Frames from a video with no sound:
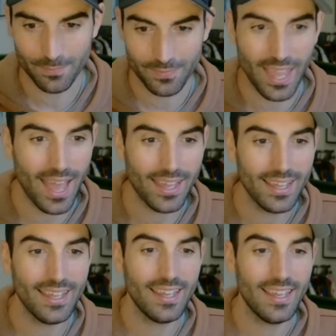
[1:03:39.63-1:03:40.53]
Yeah,
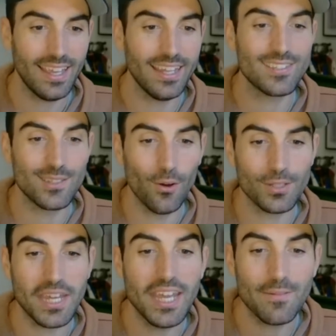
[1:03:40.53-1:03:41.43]
it's not
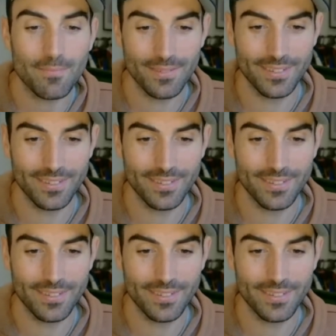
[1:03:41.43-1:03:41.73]
him.